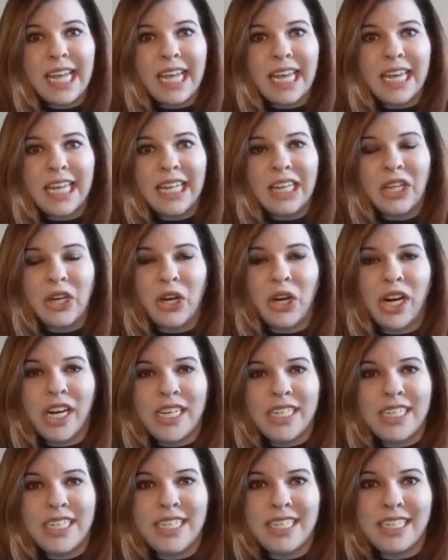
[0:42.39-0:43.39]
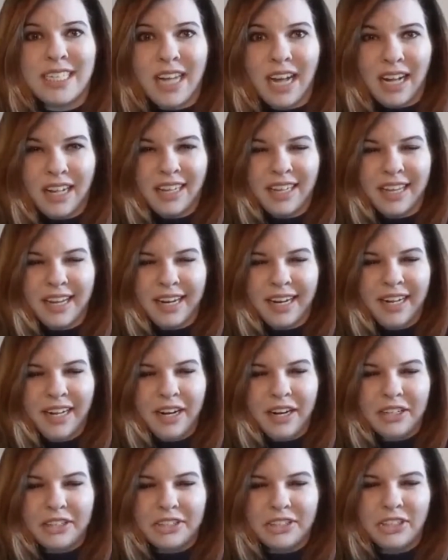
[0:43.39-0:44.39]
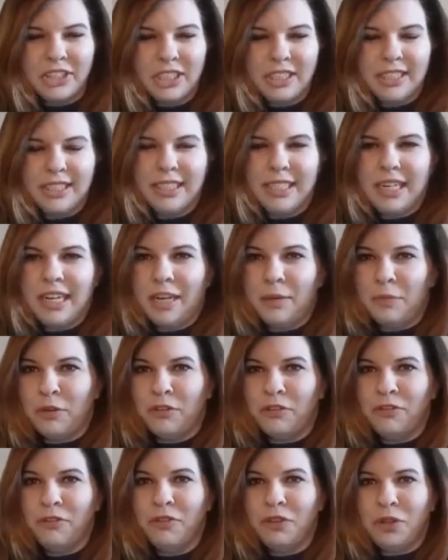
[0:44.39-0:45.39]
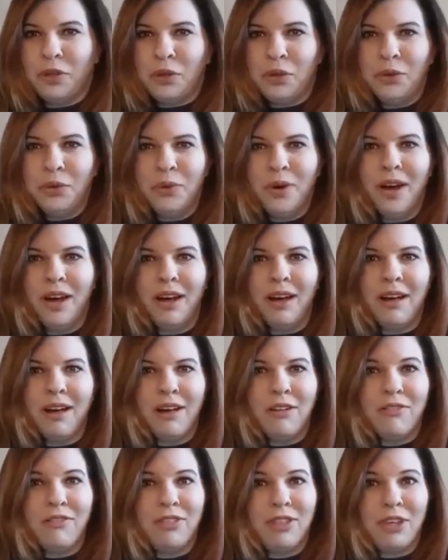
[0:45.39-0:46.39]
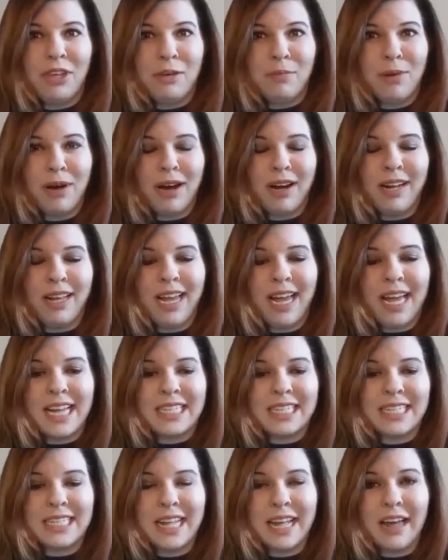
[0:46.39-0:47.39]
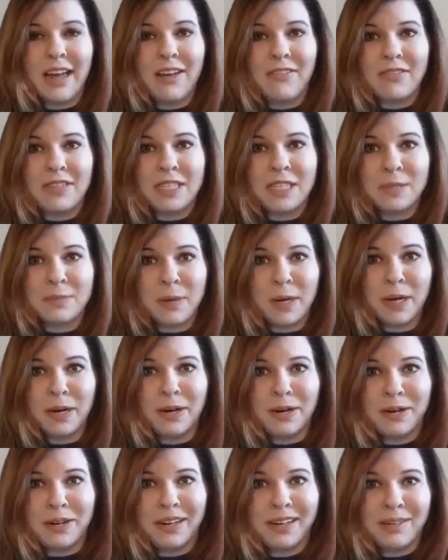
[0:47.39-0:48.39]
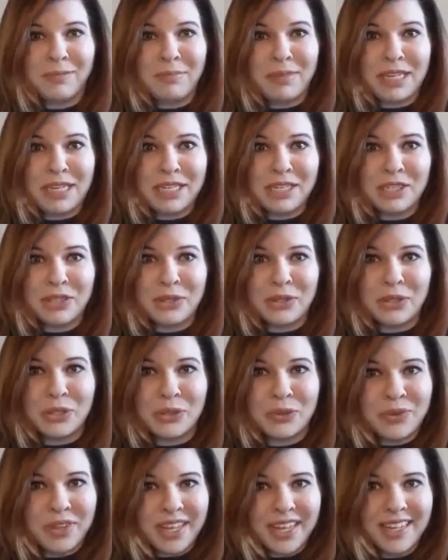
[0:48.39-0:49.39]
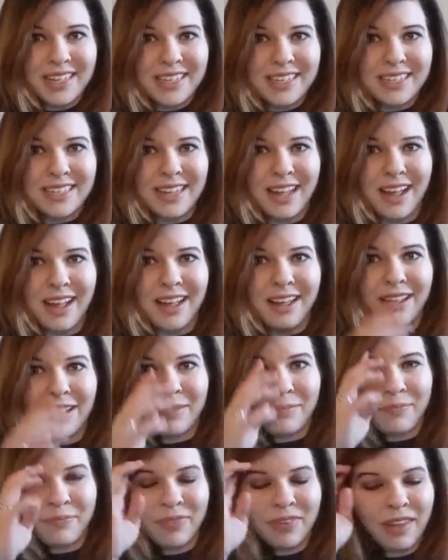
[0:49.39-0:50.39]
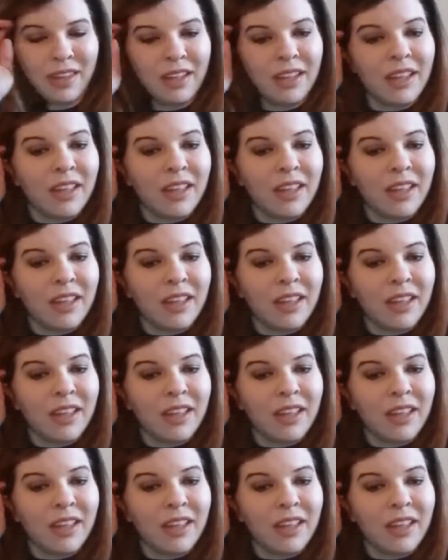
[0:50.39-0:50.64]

and The Crazy Sock Lady are just to name a few of the podcasts that have inspired me to do this. Um,